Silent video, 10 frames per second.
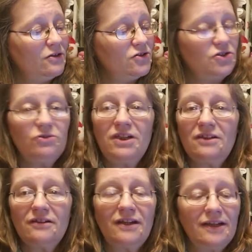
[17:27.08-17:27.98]
Judy,
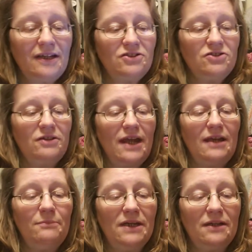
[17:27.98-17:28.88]
you're going to get your
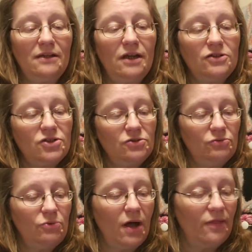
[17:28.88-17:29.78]
name
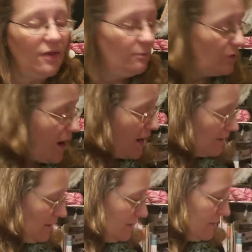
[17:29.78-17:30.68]
into the
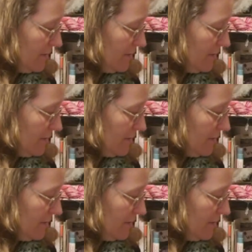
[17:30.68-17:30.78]
bracket.